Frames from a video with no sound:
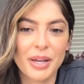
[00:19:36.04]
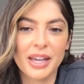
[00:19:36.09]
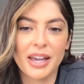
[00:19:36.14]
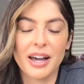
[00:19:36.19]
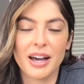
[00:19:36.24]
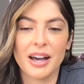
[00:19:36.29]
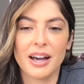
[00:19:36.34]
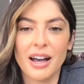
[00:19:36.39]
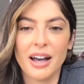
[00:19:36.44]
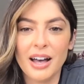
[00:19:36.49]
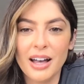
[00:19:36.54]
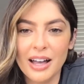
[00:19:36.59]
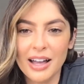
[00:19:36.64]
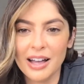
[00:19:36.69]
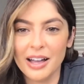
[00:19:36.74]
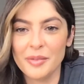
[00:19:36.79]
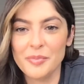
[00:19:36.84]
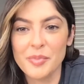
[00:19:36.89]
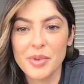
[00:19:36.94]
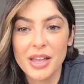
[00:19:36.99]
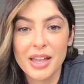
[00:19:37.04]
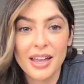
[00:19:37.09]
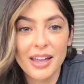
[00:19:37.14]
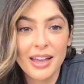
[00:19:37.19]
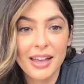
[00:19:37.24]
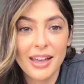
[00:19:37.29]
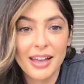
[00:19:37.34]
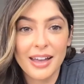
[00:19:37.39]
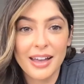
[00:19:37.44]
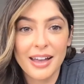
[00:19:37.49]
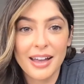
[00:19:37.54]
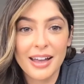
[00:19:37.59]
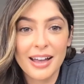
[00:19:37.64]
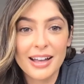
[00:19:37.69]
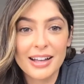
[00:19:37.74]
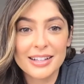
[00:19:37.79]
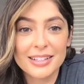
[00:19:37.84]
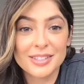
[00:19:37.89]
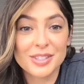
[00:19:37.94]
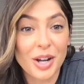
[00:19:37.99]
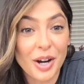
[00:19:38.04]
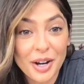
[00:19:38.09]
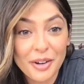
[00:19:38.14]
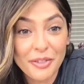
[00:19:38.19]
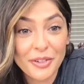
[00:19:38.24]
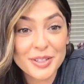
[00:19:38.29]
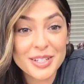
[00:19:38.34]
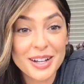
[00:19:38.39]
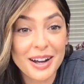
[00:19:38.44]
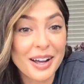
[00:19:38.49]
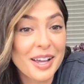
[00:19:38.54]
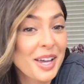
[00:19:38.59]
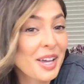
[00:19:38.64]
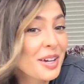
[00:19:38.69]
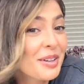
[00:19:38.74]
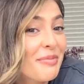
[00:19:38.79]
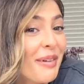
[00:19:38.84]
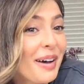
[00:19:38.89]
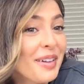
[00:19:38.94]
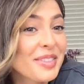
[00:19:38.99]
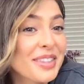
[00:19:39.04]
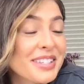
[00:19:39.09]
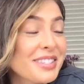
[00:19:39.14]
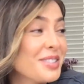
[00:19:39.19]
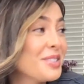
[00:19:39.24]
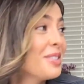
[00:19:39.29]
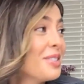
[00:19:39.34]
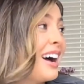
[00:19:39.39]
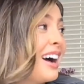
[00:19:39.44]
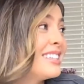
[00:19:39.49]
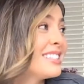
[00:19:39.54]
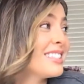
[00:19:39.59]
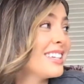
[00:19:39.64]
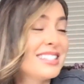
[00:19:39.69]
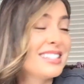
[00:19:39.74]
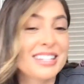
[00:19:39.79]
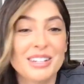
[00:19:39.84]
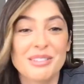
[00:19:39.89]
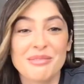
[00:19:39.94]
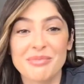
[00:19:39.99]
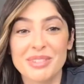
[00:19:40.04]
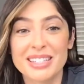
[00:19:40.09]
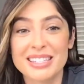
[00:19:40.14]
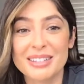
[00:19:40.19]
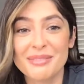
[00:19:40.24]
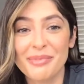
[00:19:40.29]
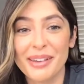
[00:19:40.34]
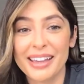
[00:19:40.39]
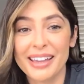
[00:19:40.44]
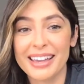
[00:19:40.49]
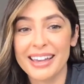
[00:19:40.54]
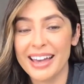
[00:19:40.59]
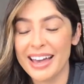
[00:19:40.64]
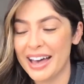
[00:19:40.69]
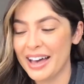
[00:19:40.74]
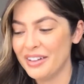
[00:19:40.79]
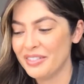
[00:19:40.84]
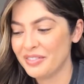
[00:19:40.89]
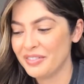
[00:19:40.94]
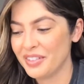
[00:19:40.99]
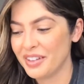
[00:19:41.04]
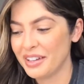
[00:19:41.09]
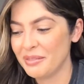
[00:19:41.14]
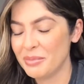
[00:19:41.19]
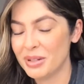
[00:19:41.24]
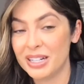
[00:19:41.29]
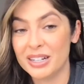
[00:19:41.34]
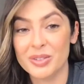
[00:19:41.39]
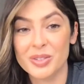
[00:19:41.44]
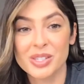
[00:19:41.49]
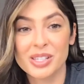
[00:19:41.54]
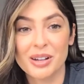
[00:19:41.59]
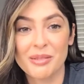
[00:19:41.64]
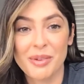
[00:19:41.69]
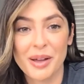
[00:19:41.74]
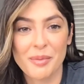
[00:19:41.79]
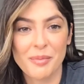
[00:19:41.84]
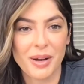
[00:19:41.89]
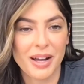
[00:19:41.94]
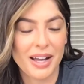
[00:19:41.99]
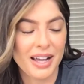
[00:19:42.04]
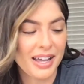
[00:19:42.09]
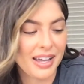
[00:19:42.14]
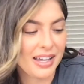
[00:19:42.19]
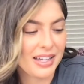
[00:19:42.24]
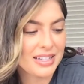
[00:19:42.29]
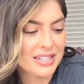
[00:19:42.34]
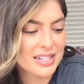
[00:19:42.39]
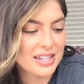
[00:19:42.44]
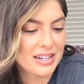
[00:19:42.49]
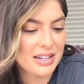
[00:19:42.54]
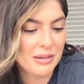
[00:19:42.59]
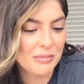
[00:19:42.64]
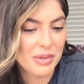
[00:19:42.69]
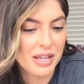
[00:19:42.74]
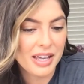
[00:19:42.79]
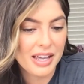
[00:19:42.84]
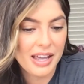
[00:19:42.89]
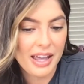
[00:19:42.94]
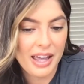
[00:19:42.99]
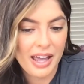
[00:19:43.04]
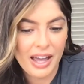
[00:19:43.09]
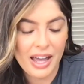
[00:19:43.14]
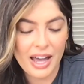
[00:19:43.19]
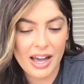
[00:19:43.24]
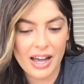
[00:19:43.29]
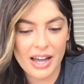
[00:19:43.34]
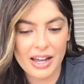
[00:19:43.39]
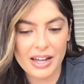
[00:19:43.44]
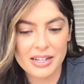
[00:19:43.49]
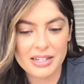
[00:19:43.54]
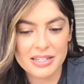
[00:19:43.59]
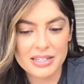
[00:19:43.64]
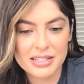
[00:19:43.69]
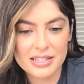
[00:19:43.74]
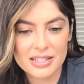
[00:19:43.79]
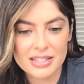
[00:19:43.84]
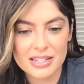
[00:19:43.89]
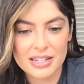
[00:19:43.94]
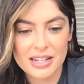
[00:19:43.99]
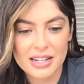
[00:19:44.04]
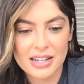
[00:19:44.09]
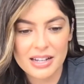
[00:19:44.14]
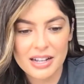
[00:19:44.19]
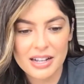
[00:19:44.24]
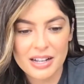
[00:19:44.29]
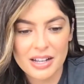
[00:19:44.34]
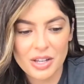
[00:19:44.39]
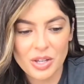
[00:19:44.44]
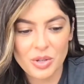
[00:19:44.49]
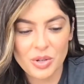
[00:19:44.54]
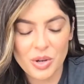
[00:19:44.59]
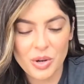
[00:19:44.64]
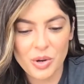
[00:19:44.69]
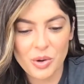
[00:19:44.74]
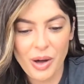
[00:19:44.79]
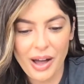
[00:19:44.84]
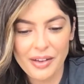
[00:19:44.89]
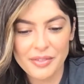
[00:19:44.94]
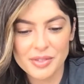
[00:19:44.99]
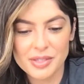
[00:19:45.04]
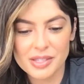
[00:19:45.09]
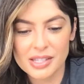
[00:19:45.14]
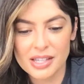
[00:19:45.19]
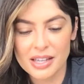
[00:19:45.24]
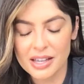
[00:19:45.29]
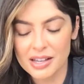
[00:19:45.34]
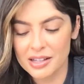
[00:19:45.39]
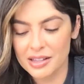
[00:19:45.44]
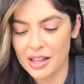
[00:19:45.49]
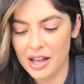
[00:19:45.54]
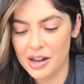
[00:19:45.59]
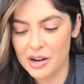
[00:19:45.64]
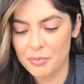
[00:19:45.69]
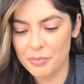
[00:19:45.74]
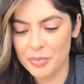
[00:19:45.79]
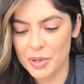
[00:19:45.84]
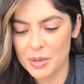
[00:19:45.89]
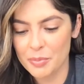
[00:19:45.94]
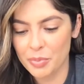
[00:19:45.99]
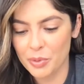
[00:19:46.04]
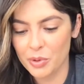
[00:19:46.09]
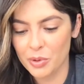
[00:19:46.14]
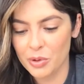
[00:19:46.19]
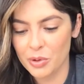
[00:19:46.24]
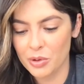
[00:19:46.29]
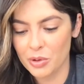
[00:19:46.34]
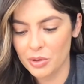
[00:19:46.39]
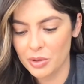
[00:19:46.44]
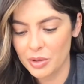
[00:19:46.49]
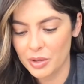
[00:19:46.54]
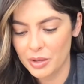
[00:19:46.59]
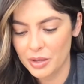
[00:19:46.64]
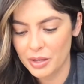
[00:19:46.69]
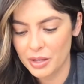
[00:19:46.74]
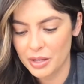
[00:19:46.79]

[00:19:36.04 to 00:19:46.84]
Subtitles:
yeah, sorry for talking about this, you guys. I didn't mean to make it heavy, but it was on my mind. And, you know, I've seen a lot of people